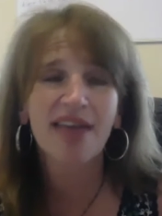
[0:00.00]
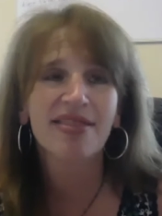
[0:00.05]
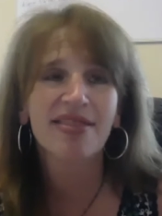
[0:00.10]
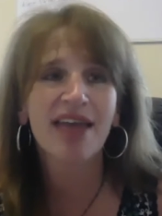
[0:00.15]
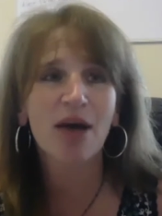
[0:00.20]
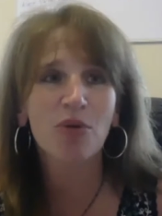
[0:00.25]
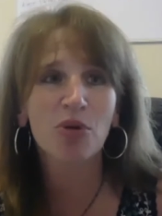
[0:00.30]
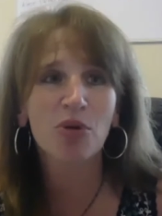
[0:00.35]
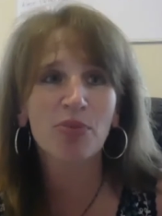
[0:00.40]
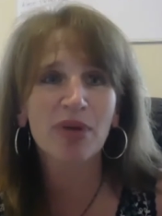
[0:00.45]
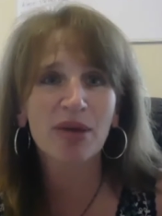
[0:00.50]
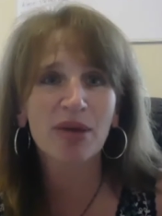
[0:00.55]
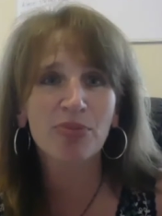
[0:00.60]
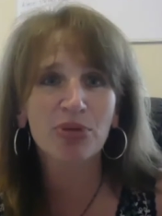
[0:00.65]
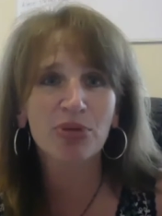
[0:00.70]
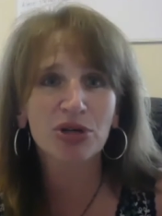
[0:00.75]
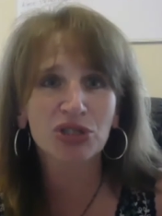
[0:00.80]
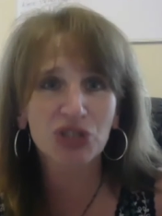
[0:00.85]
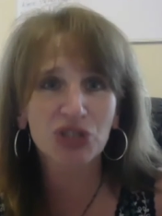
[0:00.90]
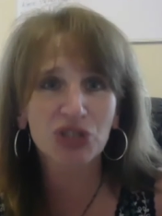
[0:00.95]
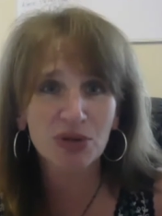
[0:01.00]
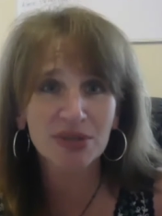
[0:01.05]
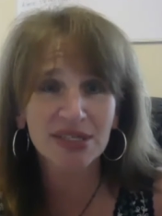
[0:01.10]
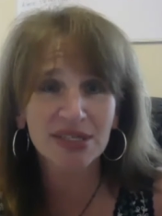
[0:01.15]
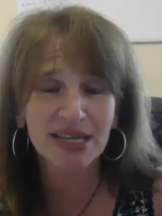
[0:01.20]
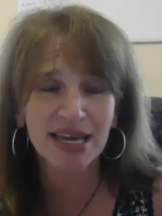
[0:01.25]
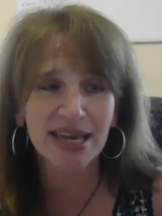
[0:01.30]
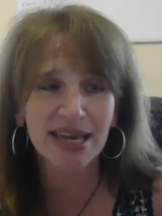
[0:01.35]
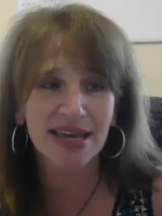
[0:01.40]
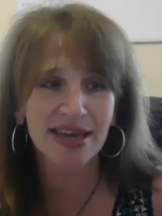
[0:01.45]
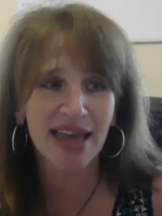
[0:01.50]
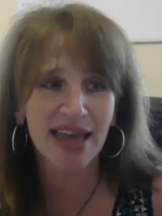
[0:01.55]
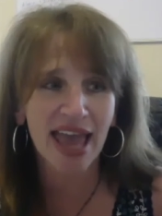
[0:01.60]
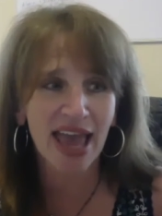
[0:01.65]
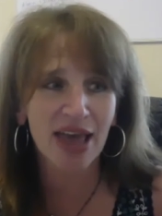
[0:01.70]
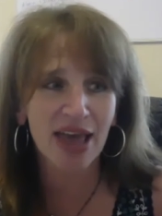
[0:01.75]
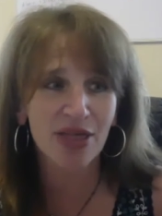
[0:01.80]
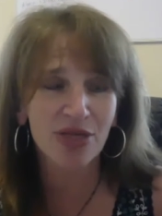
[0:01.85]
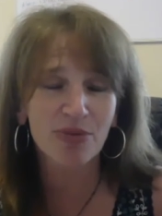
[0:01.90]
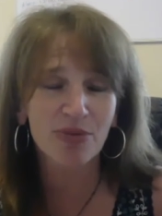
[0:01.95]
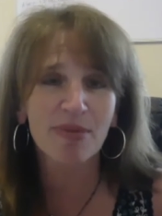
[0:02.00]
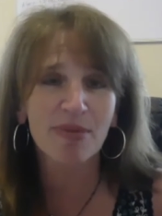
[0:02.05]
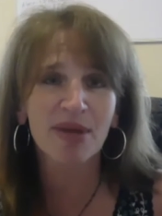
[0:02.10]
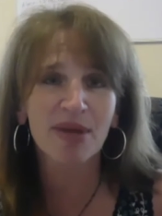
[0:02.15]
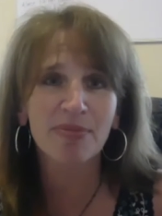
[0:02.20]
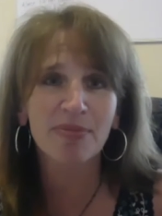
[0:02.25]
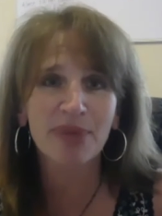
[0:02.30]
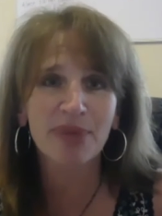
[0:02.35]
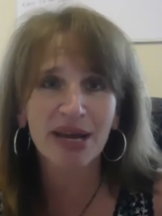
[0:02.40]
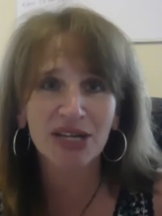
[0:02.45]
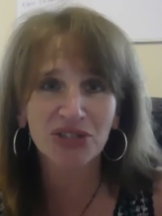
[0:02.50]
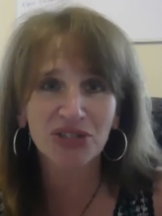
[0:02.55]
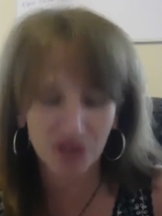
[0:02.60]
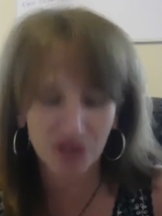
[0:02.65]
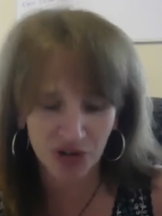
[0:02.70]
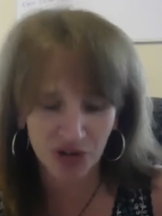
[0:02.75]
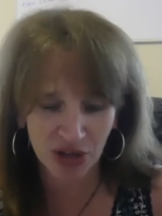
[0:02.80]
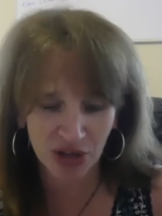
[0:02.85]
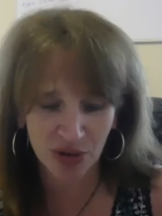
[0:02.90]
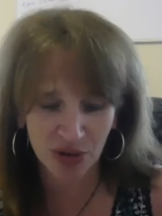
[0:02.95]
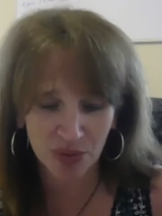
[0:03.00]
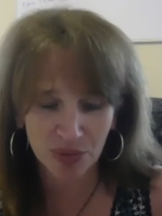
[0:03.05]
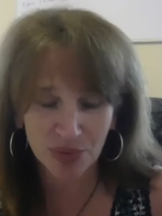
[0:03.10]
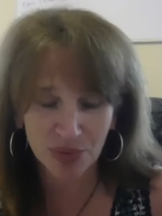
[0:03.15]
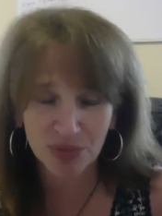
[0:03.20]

that will be producing a 3-minute pitch for you.